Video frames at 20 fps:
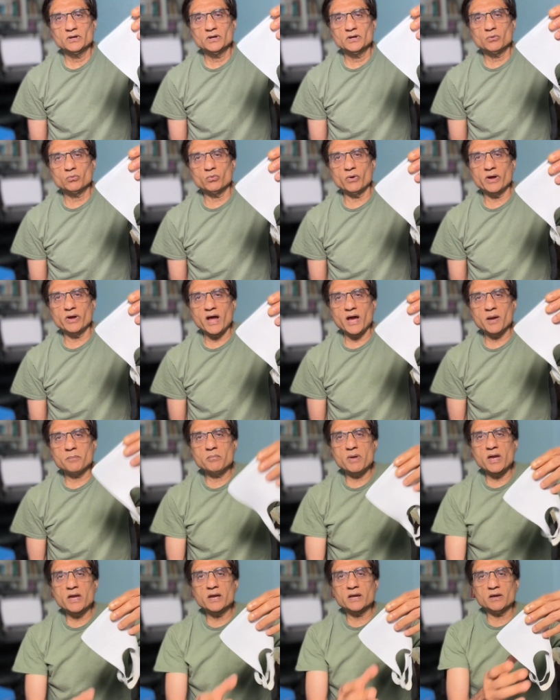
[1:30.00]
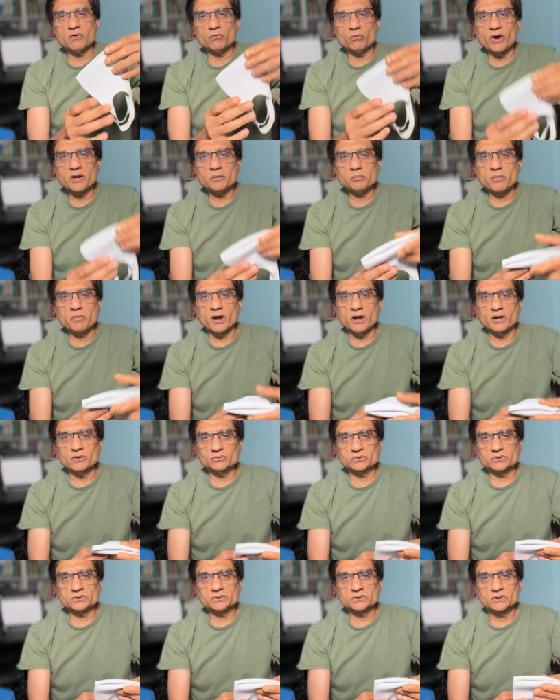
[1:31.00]
when I make a wet
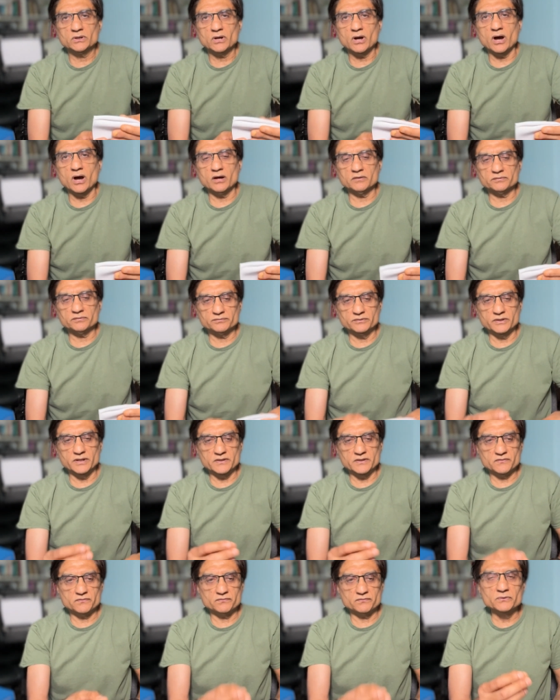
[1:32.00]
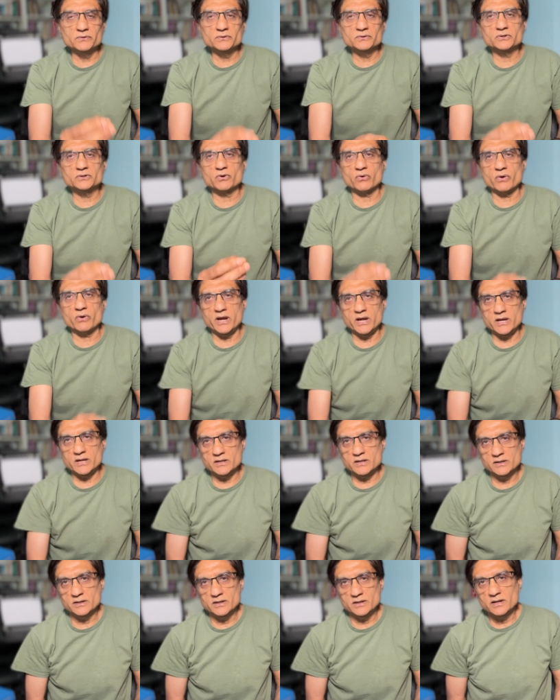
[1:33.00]
mount of this food
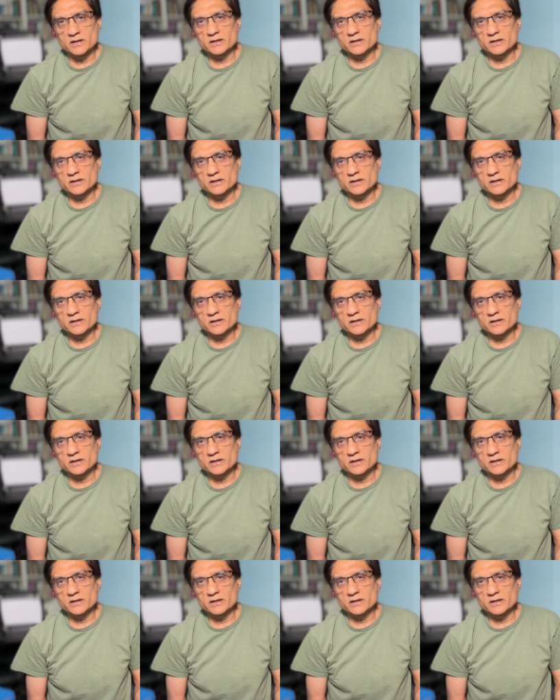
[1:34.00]
grade